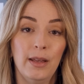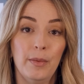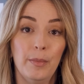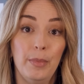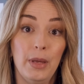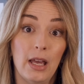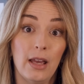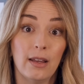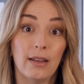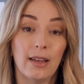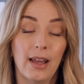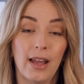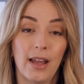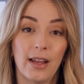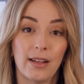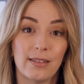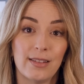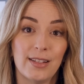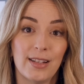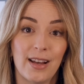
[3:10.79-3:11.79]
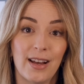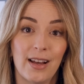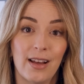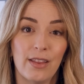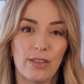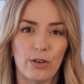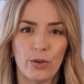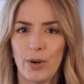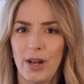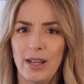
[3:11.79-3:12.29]
big, and
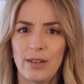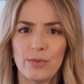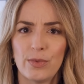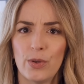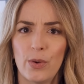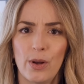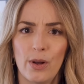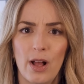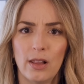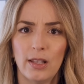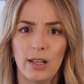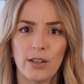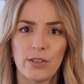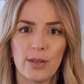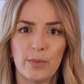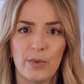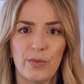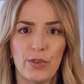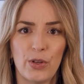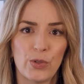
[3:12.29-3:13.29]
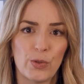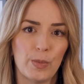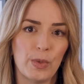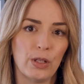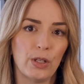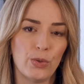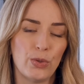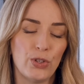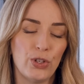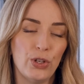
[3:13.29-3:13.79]
they're great. So I'll link some of those
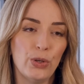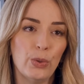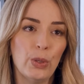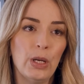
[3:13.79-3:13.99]
below too.